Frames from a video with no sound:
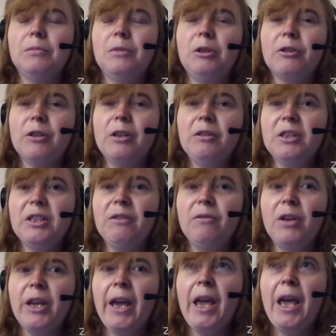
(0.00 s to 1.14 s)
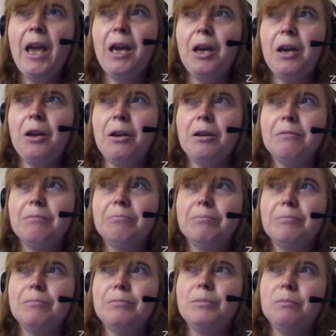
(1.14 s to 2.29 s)
relatively,
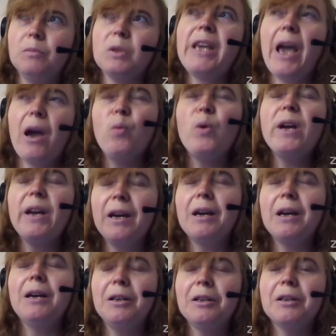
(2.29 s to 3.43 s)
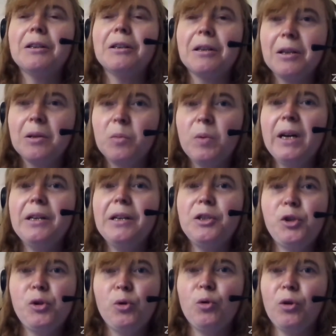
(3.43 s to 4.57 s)
we're quite
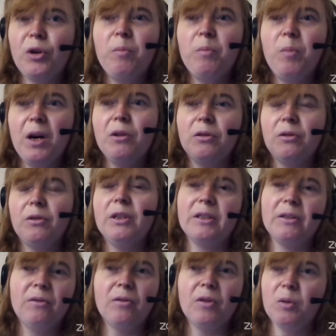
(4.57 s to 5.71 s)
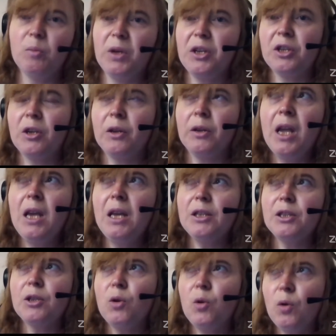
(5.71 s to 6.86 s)
sure about this information.
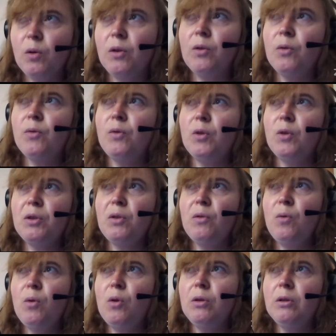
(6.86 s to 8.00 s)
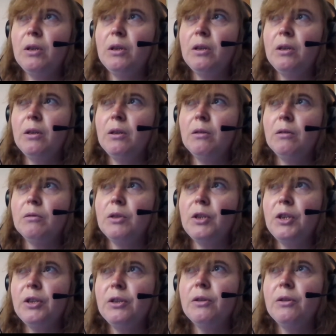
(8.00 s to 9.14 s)
So first of all,
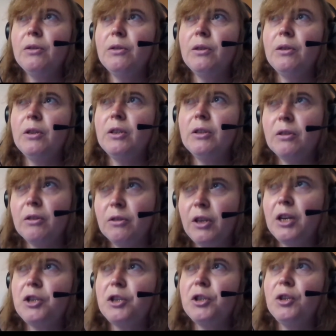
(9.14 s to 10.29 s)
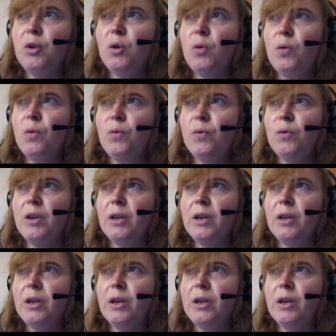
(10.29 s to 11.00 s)
in the introduction of